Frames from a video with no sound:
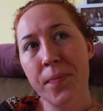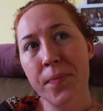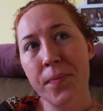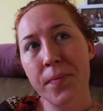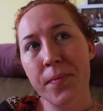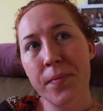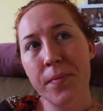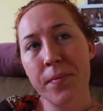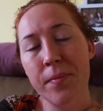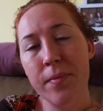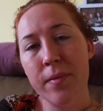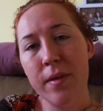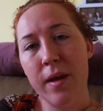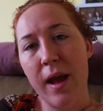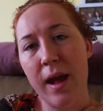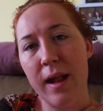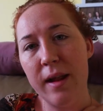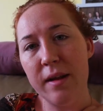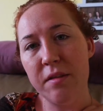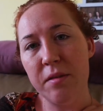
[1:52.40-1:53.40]
Yep.
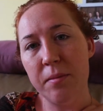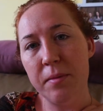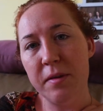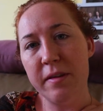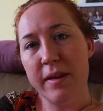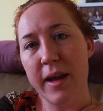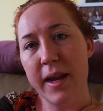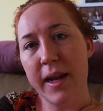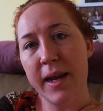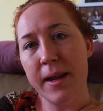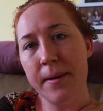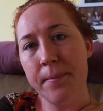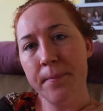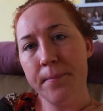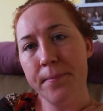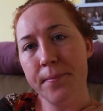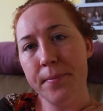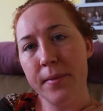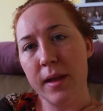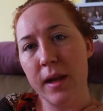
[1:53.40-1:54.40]
Alex will be studying,
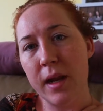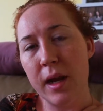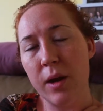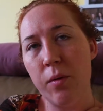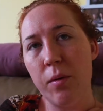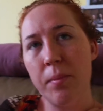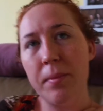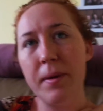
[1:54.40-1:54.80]
and I will